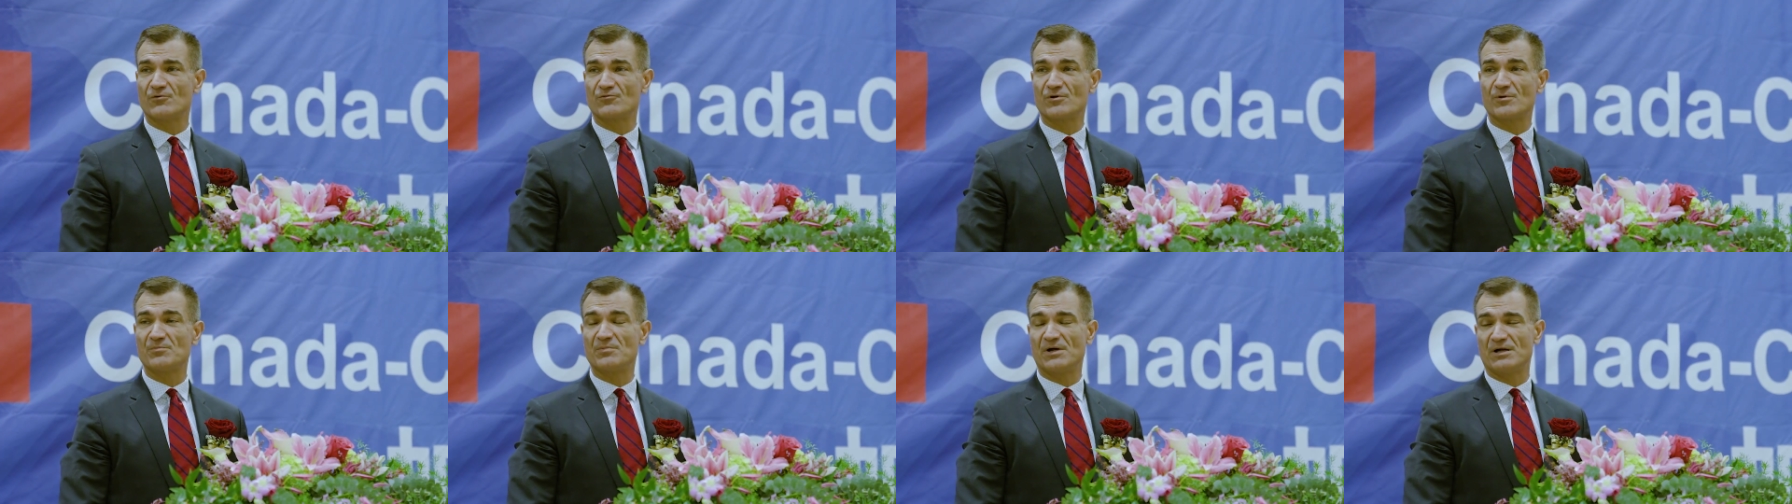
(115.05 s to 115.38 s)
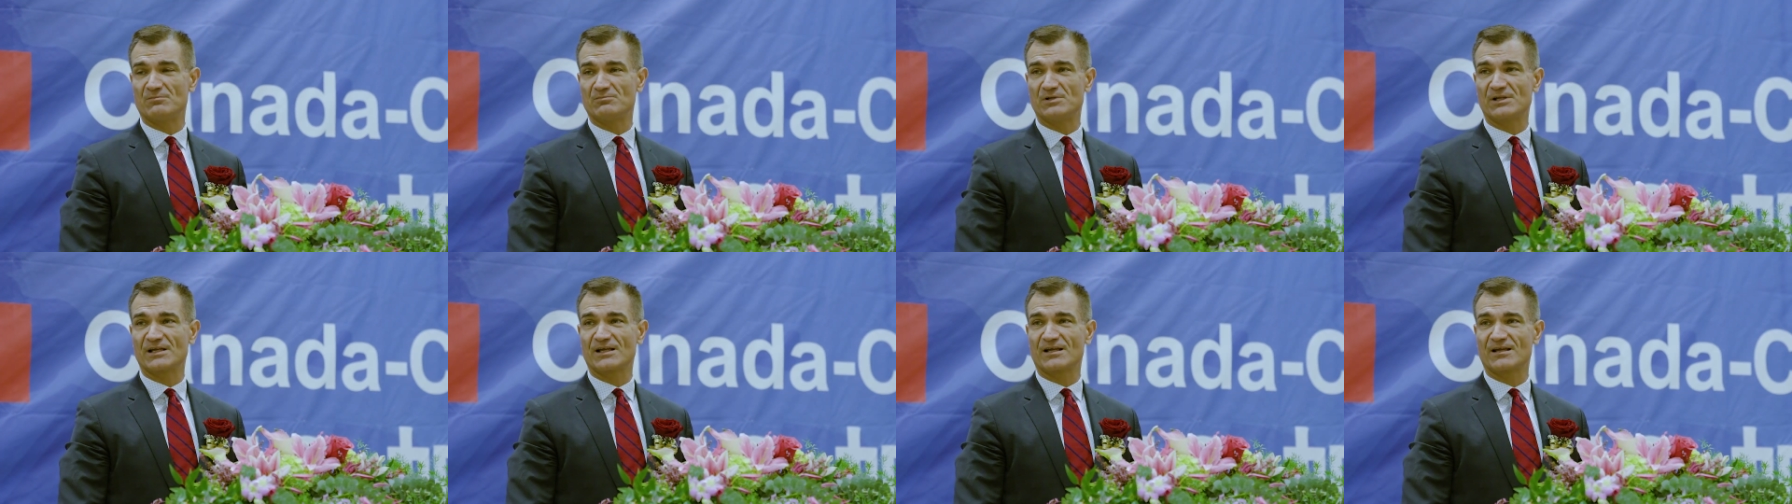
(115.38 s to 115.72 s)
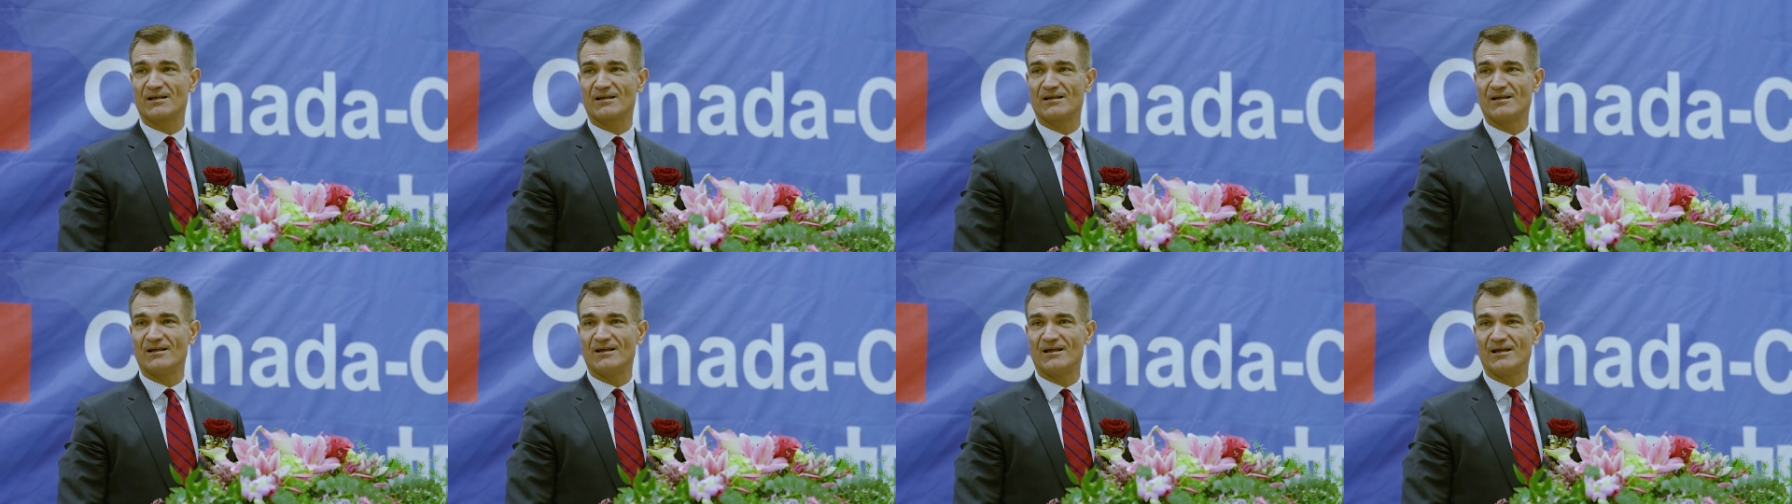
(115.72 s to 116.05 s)
Republic
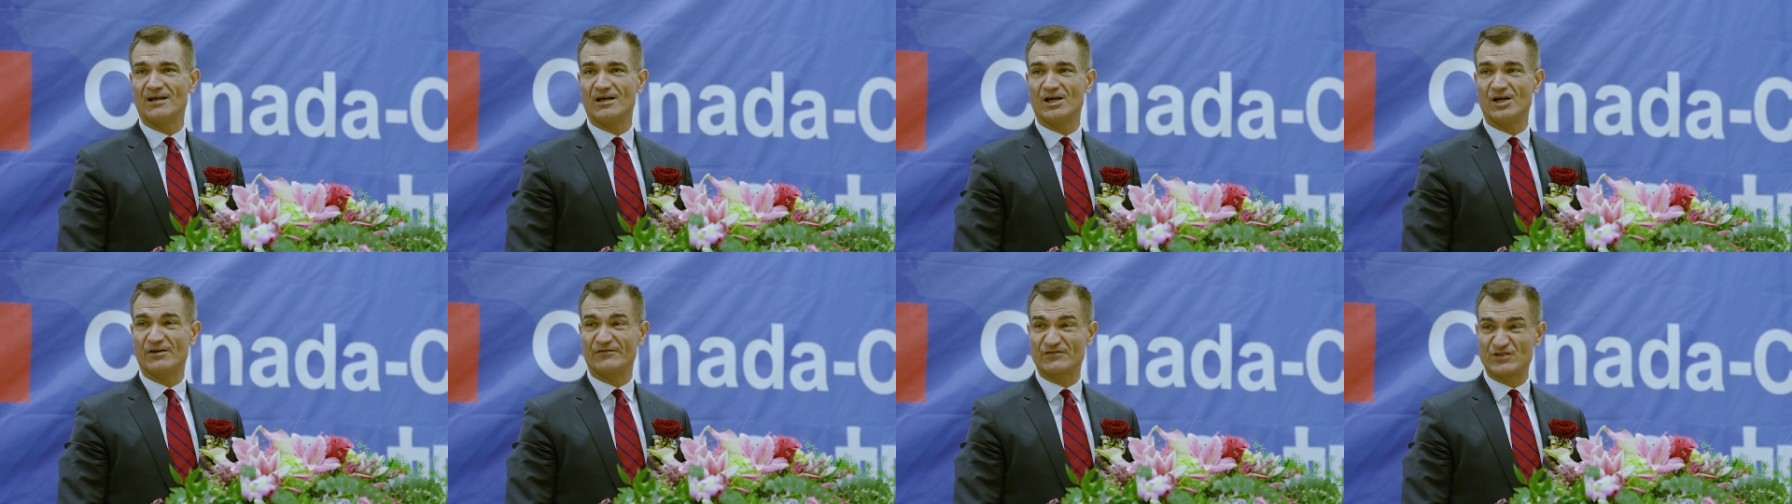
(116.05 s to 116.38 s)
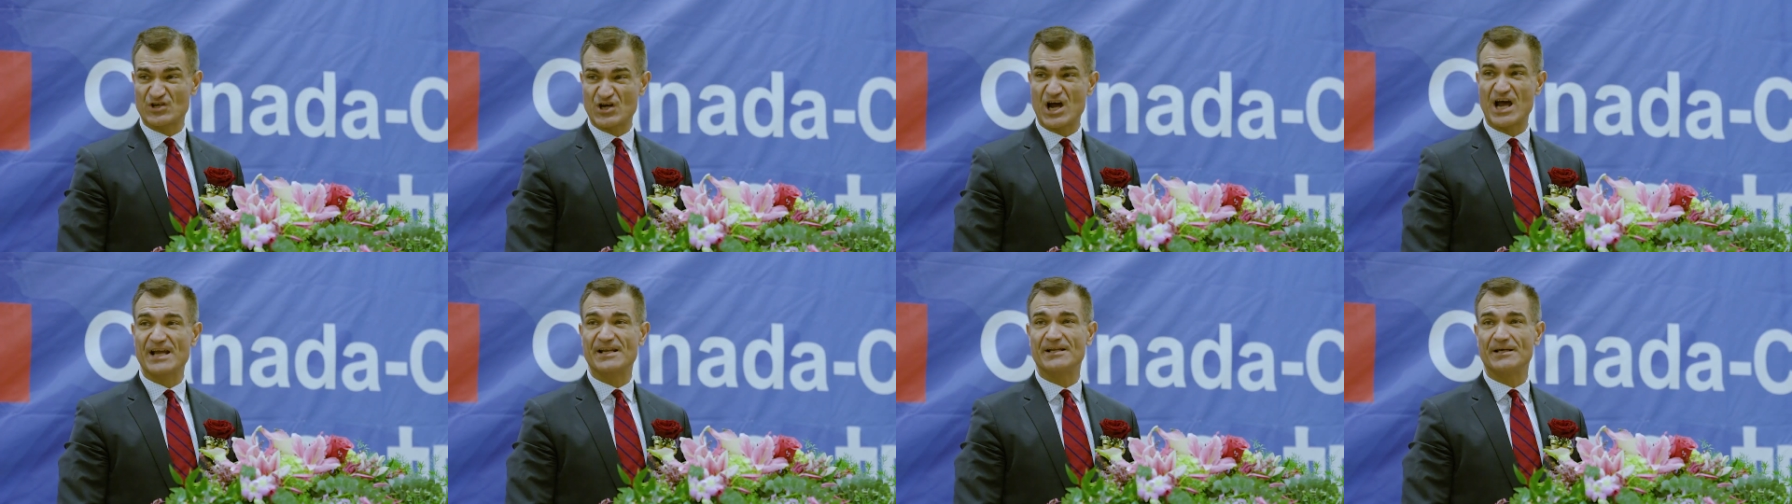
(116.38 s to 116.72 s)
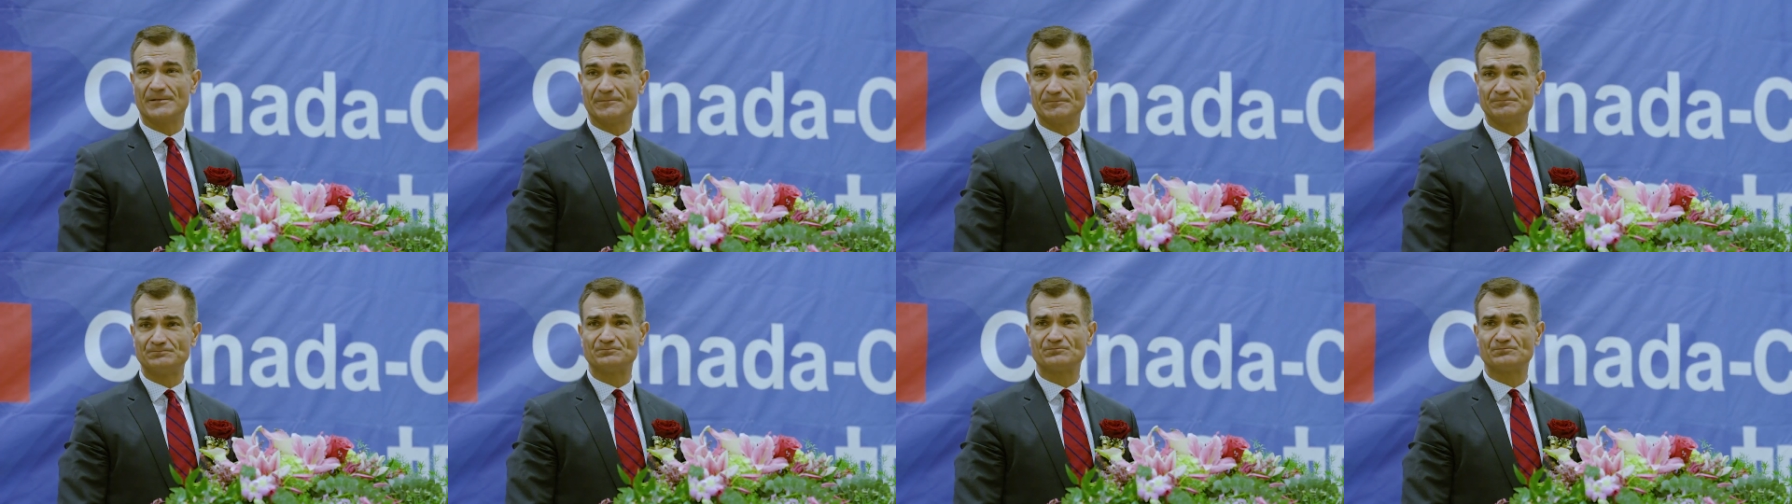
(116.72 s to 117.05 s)
of China.